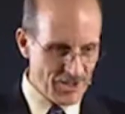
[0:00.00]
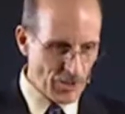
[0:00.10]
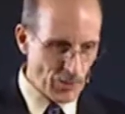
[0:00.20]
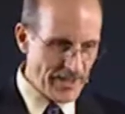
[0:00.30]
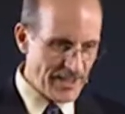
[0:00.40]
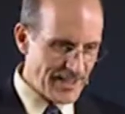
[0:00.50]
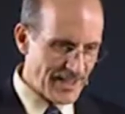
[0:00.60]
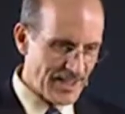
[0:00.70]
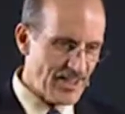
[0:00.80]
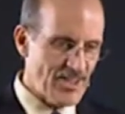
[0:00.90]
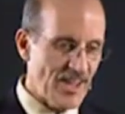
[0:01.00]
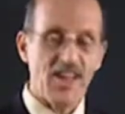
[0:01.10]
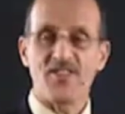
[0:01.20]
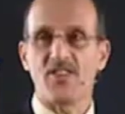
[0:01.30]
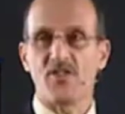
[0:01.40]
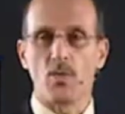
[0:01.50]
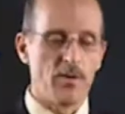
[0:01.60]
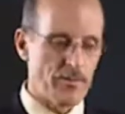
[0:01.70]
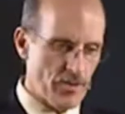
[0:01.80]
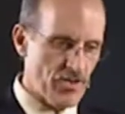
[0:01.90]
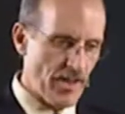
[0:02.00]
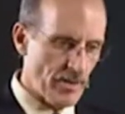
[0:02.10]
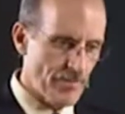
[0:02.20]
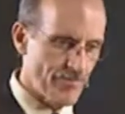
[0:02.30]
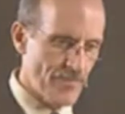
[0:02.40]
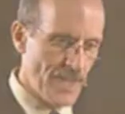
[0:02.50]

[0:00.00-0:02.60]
You read in Ecclesiastes twelve, verse seven,